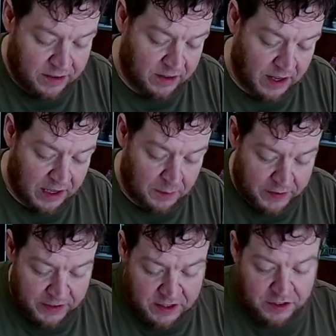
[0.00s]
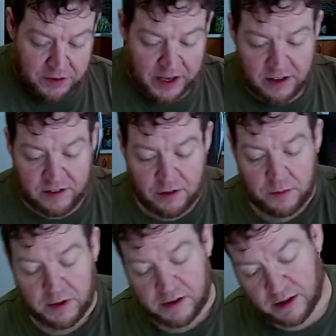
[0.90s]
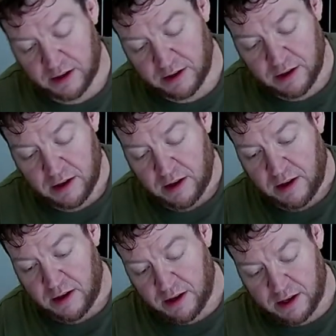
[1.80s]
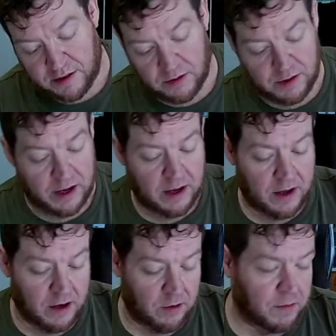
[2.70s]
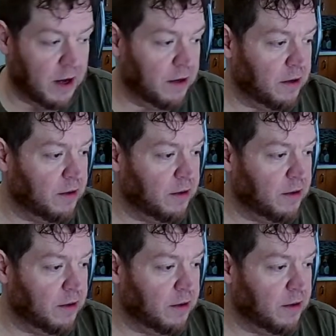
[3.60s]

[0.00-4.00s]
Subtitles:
so you get a little bit of a stringy soup, but that's okay. I don't mind.